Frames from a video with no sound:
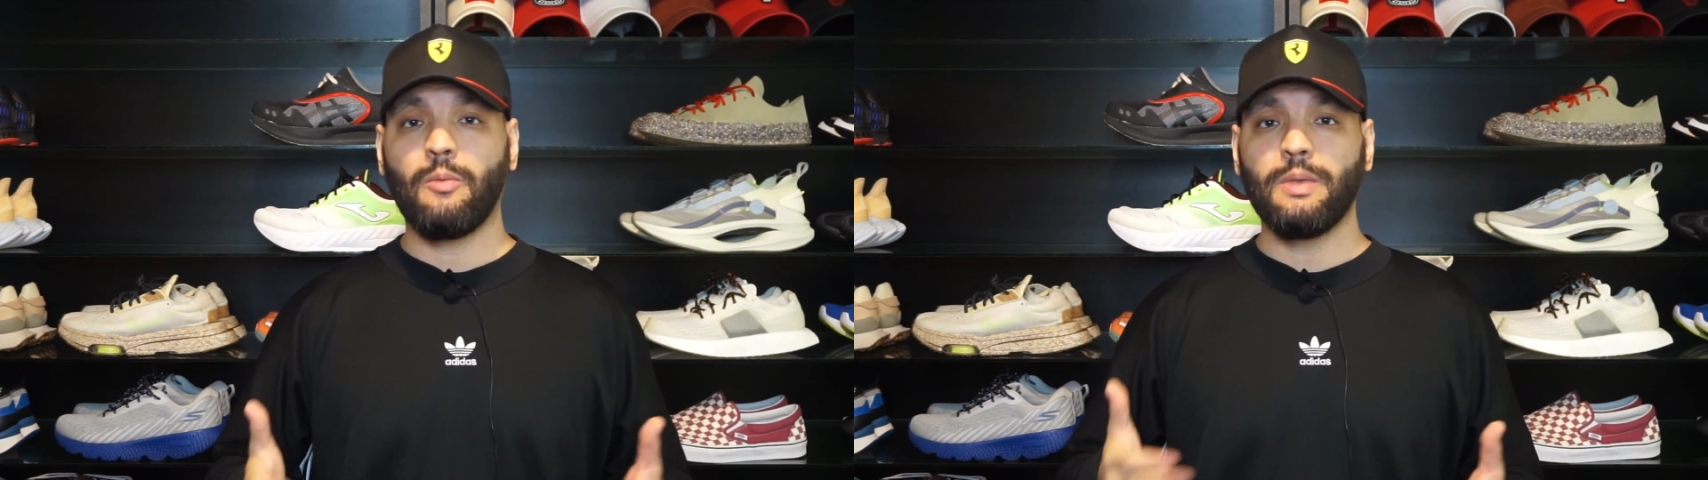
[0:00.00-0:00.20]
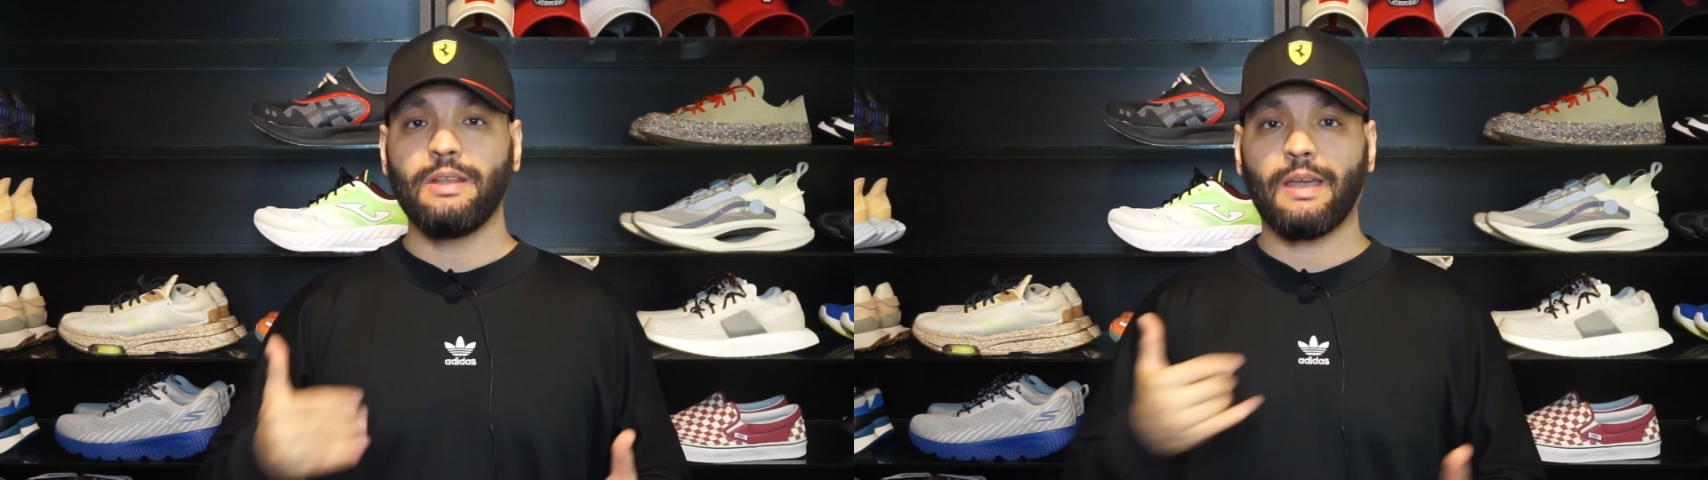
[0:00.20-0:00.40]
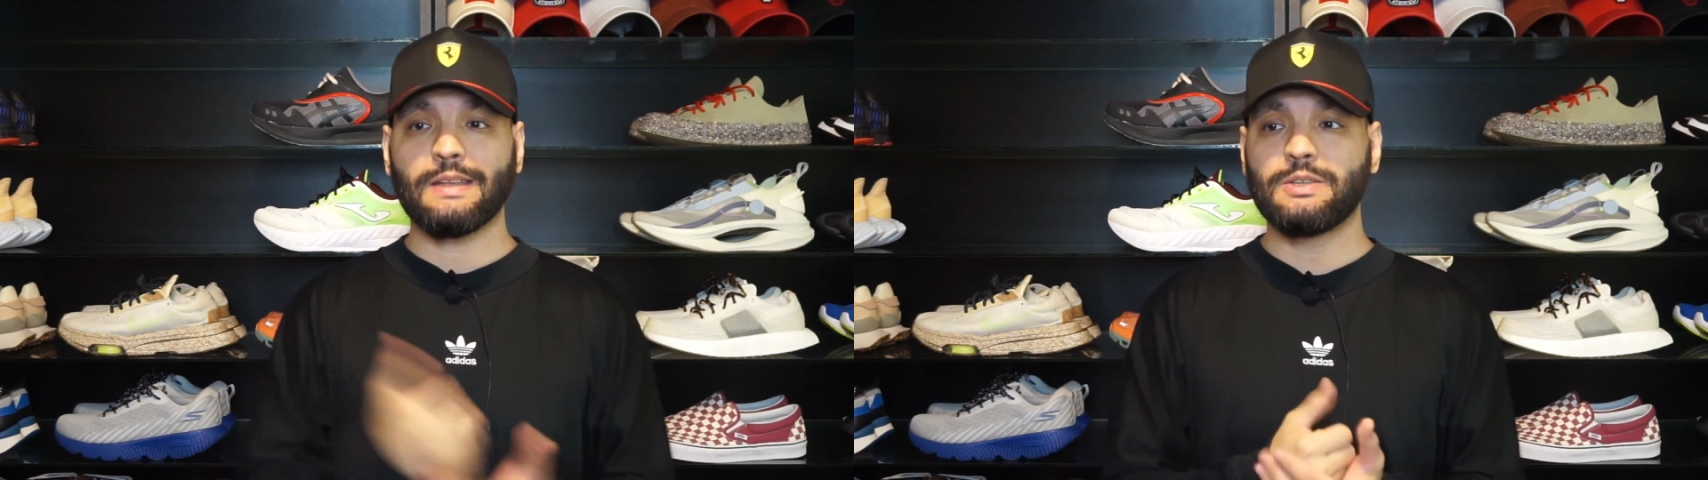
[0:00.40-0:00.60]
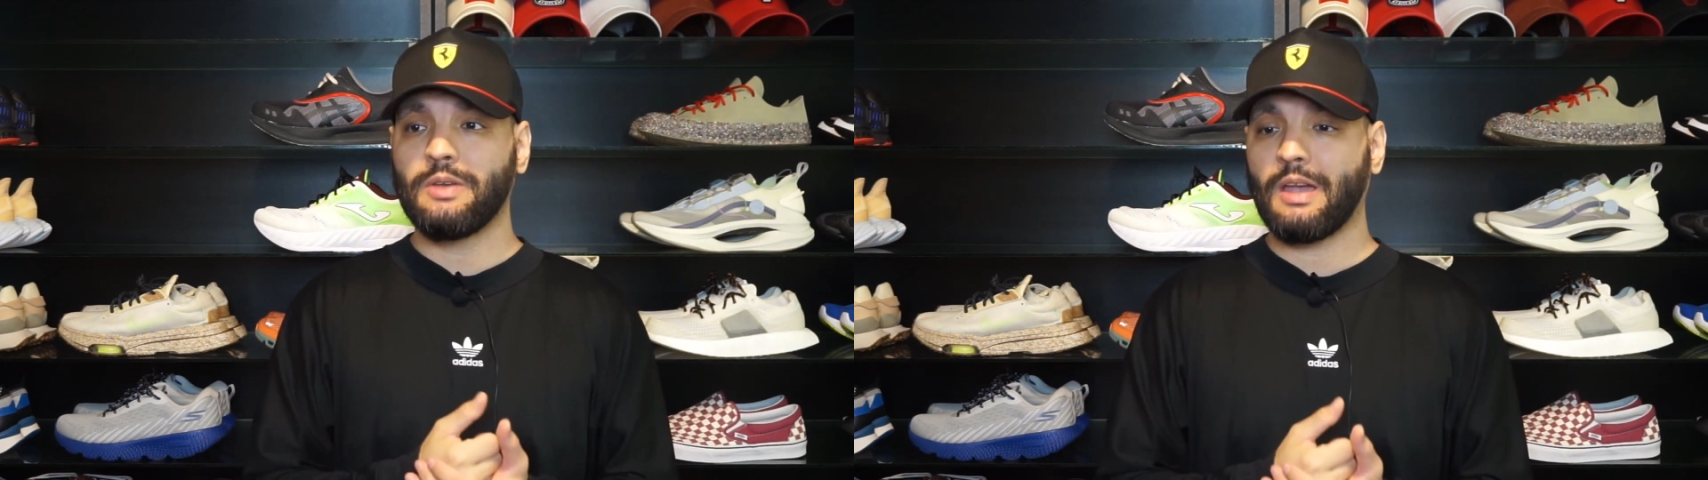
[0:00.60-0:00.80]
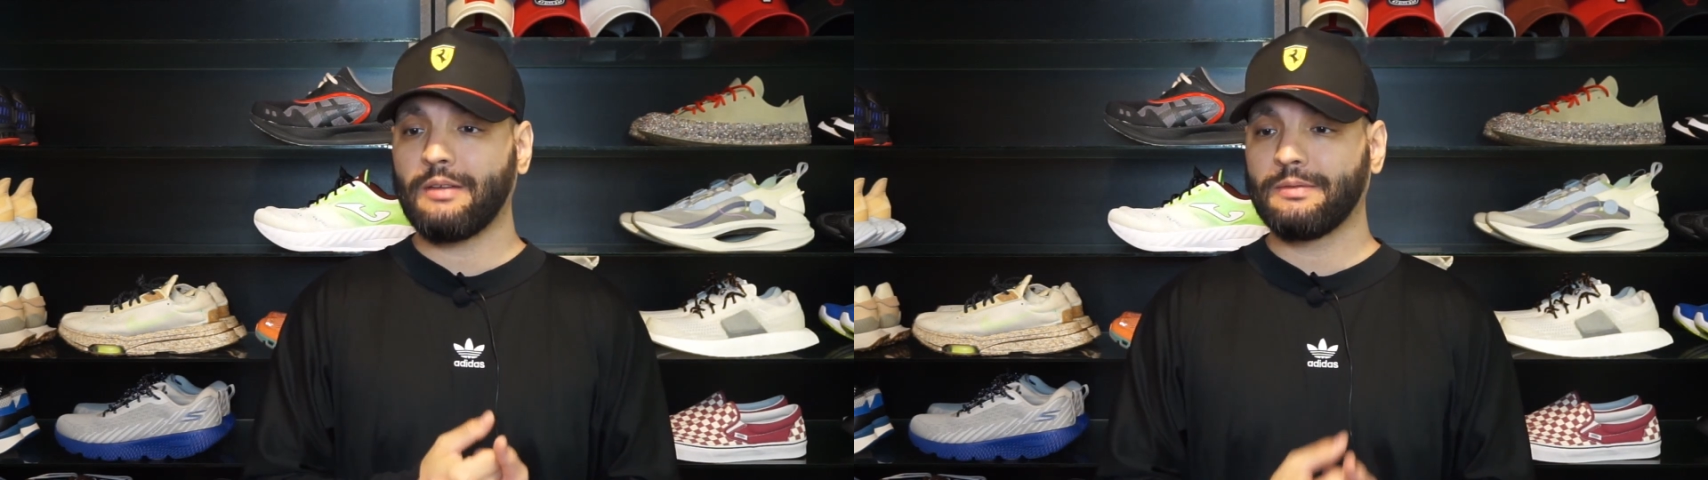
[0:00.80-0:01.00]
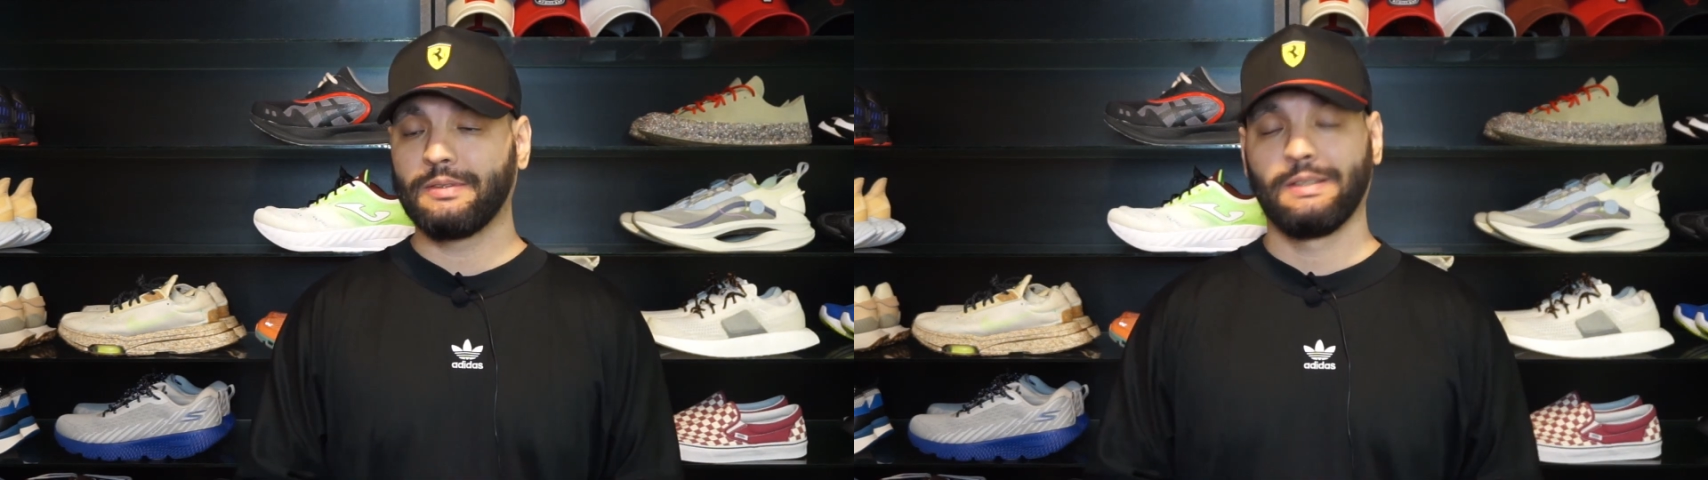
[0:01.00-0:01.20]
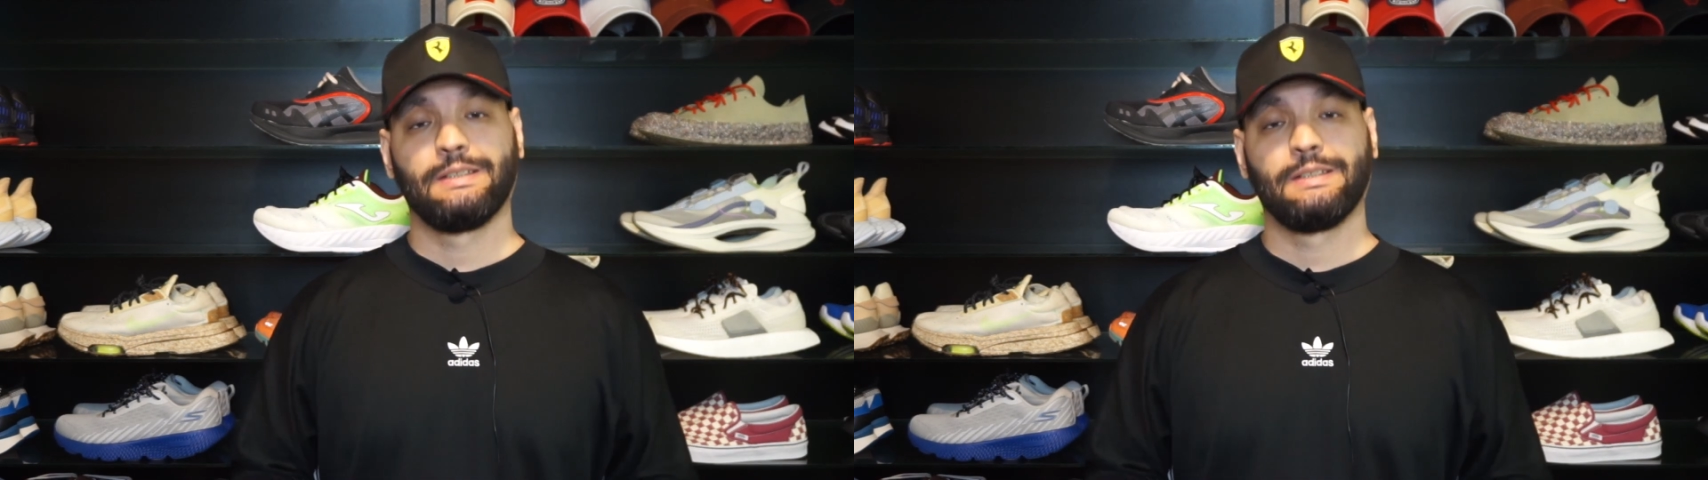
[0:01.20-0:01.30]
many hats you have.